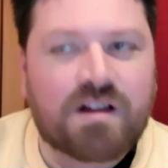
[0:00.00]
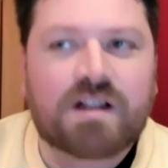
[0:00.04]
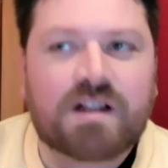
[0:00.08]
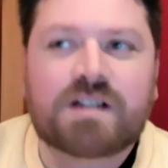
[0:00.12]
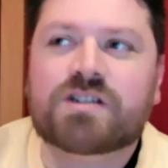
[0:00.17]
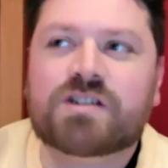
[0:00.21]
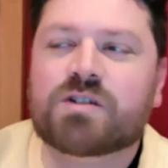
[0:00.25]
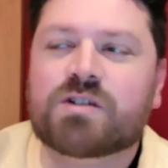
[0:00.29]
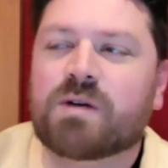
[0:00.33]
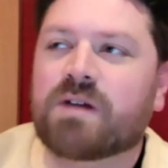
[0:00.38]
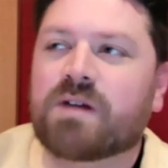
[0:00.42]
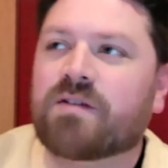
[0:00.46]

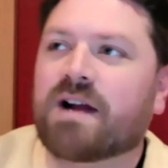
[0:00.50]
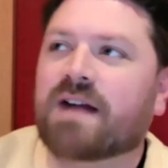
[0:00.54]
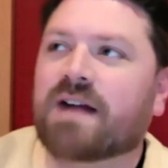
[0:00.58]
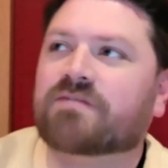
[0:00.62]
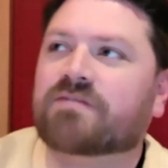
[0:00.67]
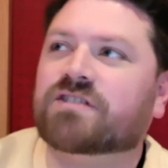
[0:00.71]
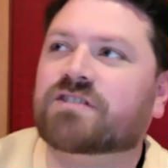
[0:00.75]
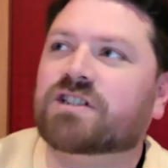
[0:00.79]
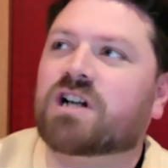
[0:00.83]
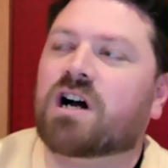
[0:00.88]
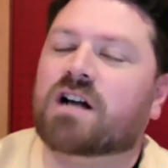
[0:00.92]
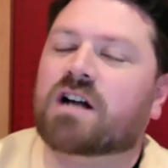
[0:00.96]
Do you ever
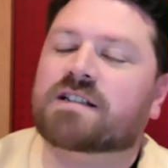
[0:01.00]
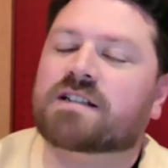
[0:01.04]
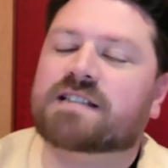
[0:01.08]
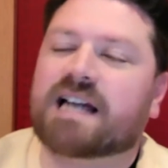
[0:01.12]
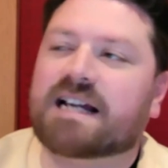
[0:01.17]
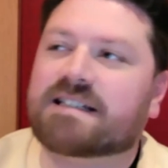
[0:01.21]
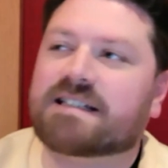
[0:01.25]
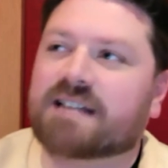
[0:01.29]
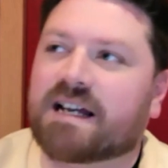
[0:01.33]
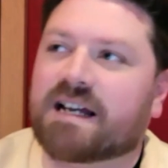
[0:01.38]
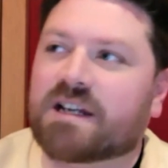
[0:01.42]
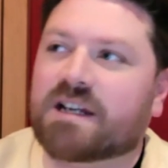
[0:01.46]
have to
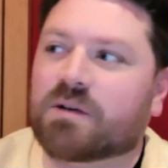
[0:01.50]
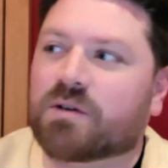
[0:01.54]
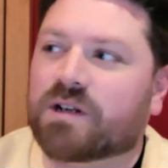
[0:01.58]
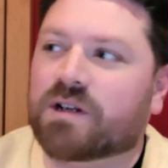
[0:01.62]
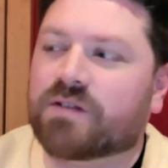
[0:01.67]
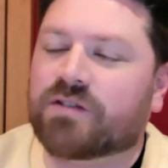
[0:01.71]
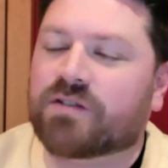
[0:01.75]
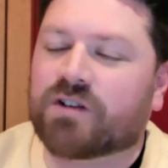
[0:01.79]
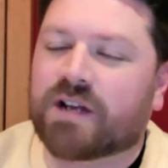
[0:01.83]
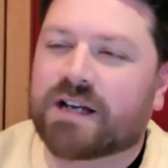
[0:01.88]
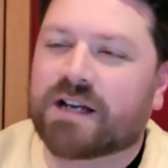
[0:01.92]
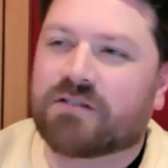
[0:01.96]
contact anyone
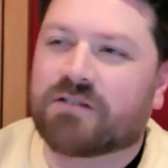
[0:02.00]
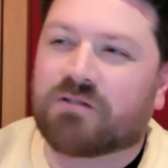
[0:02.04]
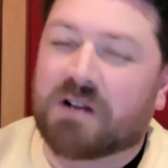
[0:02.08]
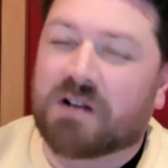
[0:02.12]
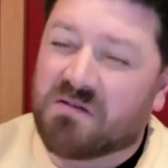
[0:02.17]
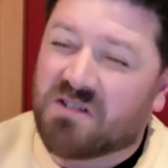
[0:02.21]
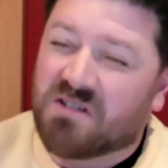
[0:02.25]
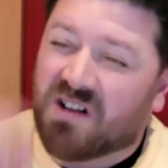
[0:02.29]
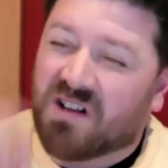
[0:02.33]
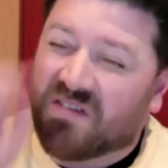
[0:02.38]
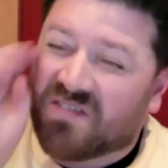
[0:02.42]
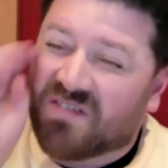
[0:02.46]
if you're like, right,
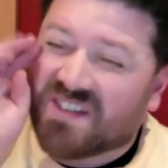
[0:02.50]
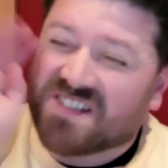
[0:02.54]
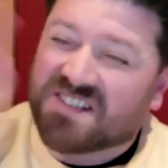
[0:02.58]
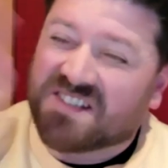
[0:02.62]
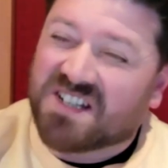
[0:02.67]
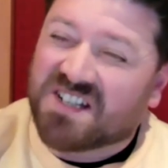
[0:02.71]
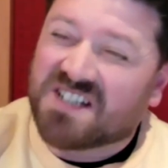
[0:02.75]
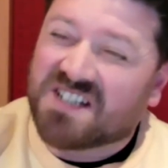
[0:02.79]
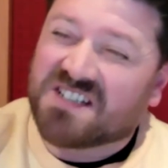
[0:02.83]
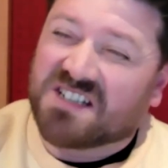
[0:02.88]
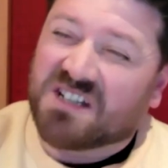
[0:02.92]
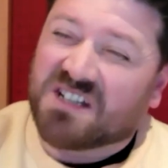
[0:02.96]
I've got this
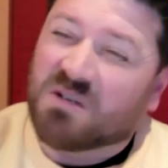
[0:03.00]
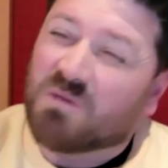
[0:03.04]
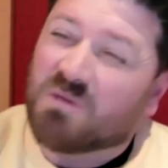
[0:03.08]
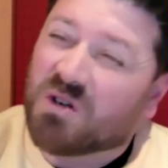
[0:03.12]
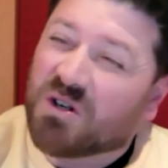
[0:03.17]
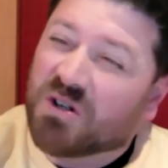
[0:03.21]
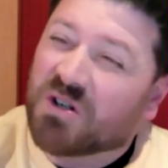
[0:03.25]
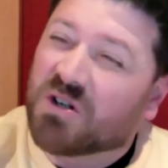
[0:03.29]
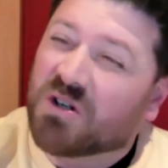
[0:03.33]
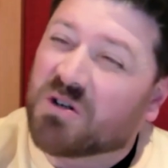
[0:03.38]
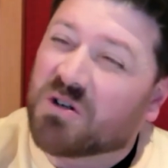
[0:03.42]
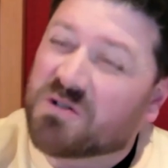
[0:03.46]
idea, we're
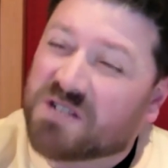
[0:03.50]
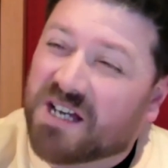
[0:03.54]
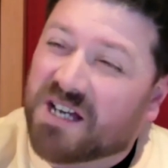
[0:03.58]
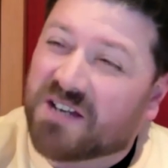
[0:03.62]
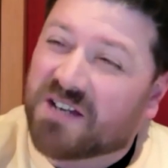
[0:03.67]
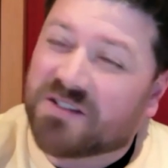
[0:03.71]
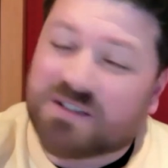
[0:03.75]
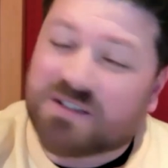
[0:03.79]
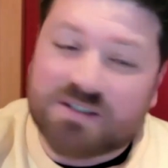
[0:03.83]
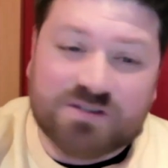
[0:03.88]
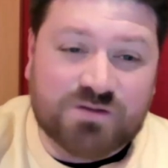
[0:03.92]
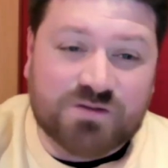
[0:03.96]
going to go
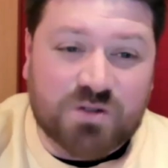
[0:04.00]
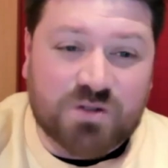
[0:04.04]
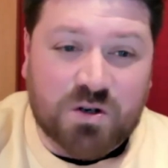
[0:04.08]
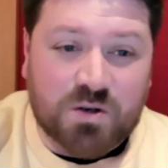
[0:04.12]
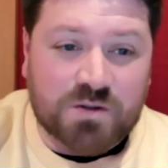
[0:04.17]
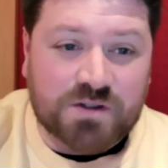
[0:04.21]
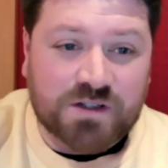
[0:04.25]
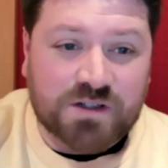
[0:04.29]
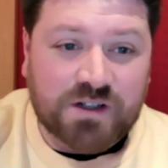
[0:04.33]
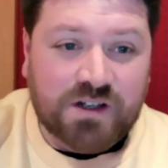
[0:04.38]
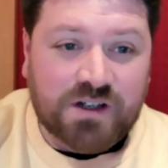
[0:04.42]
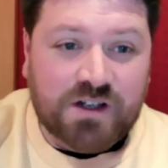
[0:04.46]
down this
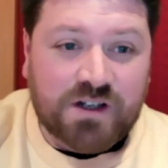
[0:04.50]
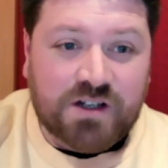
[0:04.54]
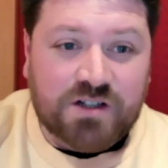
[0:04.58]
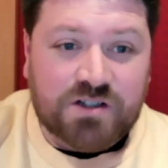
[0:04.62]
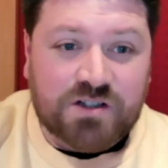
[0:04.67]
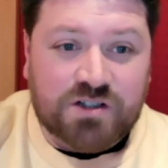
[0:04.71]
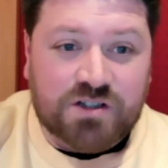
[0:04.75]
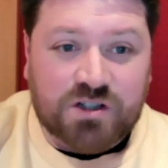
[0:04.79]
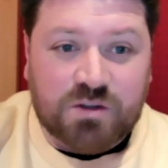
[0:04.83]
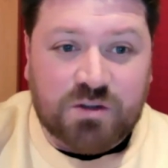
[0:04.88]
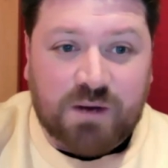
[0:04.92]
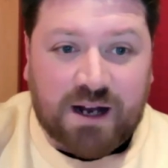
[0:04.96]
road?
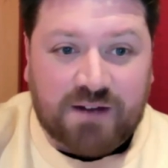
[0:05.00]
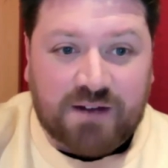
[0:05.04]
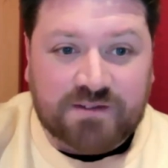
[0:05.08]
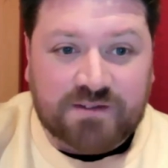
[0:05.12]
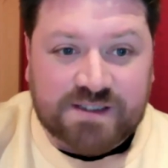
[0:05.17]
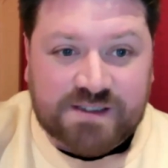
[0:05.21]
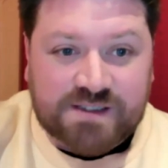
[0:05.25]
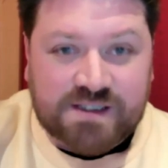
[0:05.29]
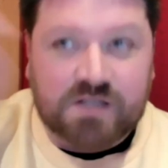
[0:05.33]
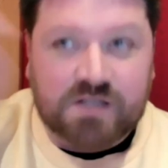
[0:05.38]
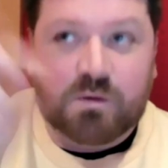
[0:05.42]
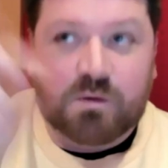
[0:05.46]
Do you have to
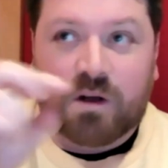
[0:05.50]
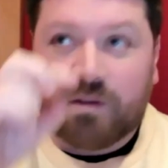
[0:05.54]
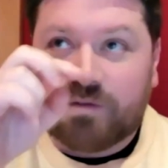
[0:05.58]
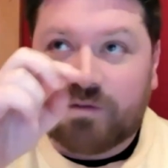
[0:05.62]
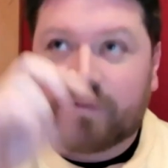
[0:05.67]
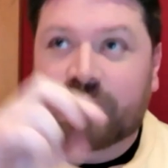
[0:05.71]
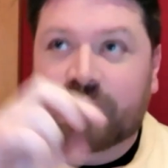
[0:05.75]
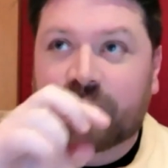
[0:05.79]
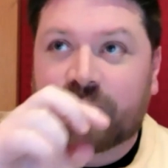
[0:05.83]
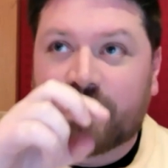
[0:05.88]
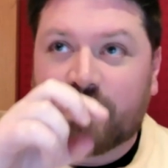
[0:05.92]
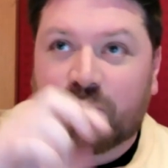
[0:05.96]
see what
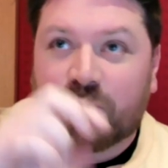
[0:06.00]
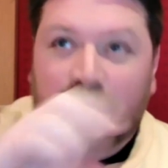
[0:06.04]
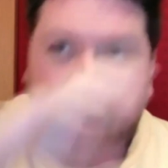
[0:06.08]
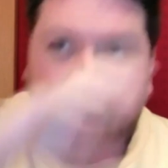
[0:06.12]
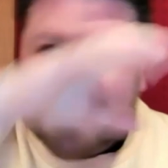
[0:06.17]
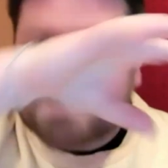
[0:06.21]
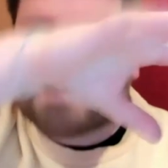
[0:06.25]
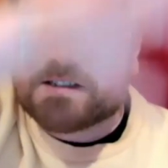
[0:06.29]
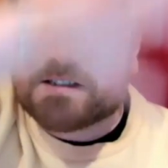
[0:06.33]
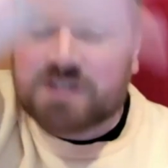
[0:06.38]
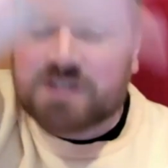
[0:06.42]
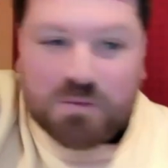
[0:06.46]
the
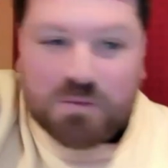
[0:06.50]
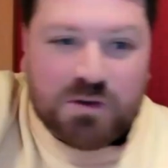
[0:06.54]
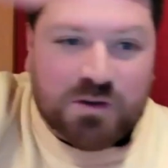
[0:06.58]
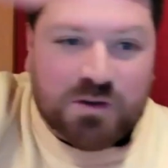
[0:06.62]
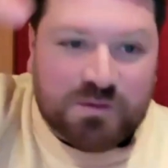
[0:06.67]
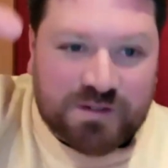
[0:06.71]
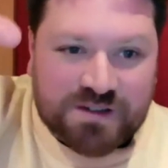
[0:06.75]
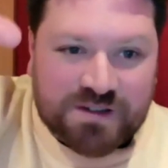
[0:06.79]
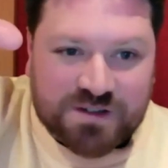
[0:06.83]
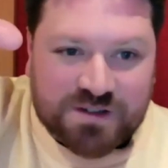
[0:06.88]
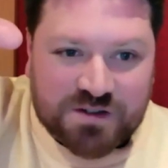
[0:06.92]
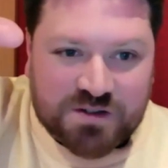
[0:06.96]
rest of the
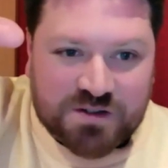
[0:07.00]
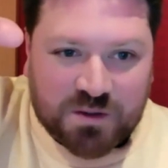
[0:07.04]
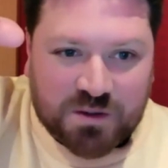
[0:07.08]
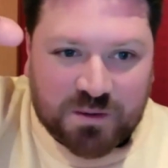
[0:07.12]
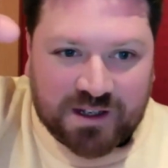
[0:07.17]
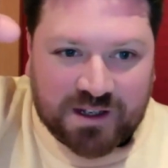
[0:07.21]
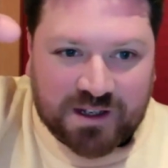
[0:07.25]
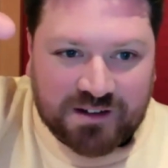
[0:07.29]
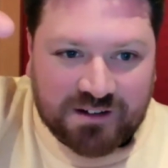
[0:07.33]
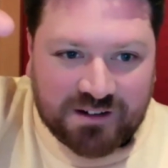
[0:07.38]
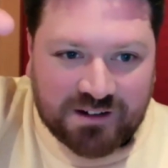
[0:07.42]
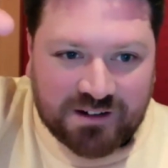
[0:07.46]
movies are
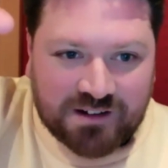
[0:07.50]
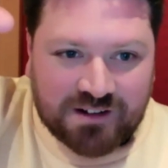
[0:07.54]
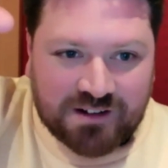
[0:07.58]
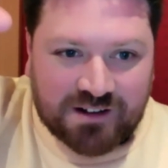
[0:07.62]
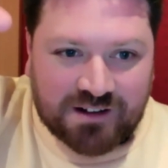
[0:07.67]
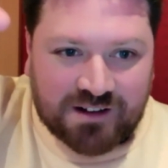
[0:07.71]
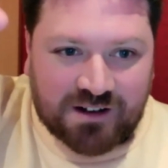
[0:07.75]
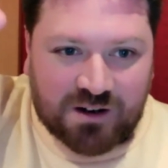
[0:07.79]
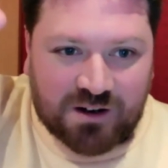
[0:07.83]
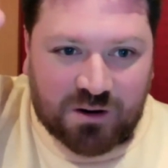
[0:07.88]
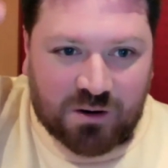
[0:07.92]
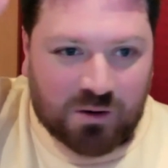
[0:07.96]
doing,
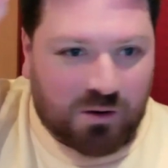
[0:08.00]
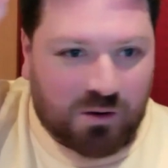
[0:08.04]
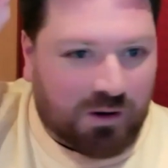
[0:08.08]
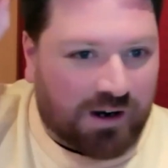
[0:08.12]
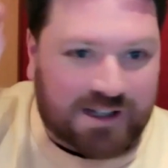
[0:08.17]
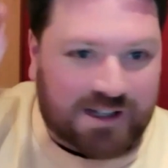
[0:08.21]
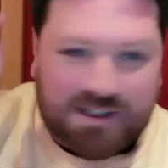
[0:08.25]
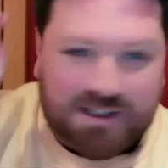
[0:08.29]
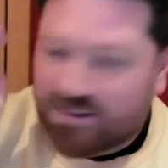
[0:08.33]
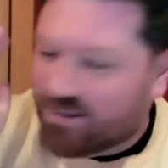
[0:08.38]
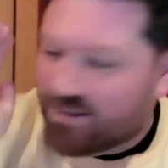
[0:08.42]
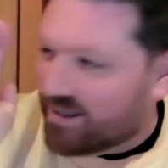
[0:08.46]

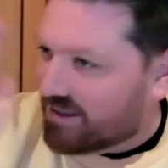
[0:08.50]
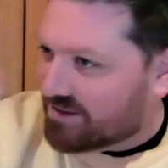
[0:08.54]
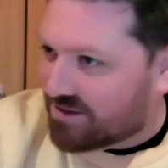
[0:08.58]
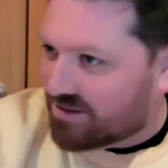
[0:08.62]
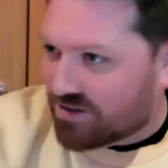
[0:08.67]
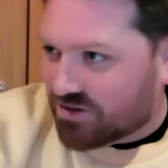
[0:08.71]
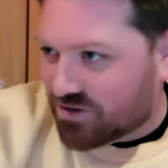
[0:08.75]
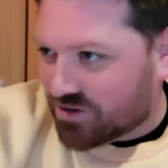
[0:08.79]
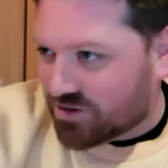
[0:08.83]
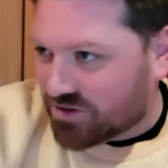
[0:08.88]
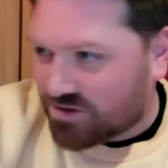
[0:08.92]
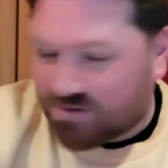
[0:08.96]
or is
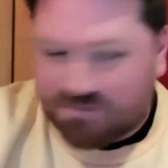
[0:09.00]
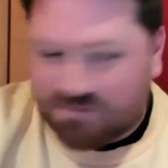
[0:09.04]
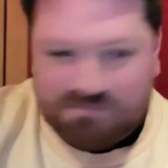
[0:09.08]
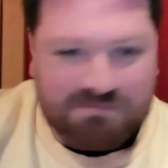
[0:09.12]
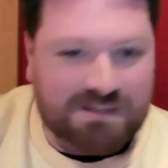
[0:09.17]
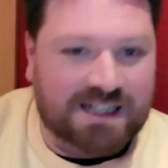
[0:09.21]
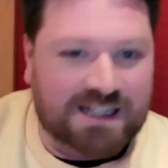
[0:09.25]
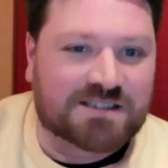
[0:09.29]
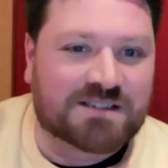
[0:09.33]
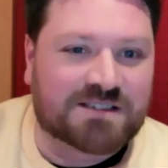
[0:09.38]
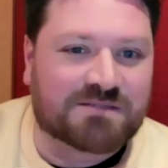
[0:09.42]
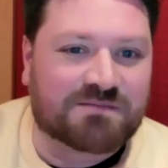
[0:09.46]
it just
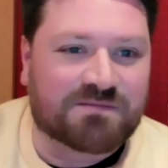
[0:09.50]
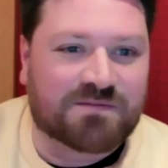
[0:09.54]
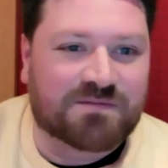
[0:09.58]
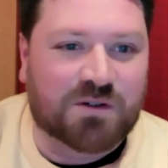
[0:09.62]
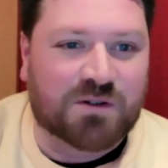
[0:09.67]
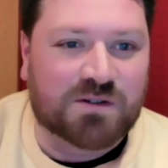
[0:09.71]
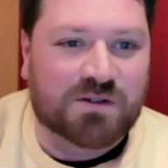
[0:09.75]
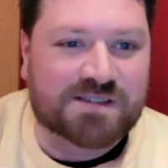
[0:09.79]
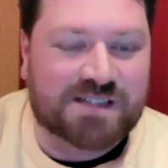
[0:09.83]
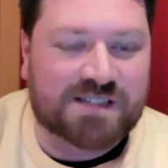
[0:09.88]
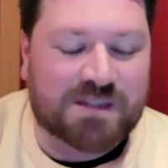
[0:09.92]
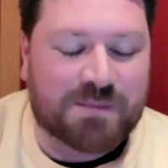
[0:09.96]
let's
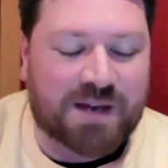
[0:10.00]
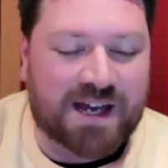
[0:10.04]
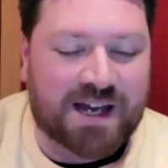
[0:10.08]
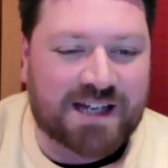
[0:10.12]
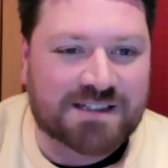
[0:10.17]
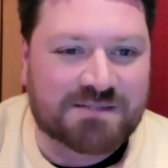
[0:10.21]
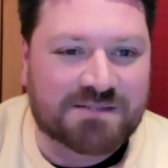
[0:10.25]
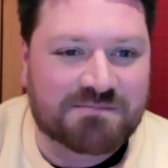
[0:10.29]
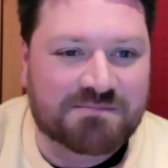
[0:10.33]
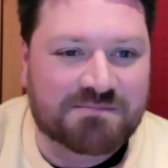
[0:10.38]
full steam ahead?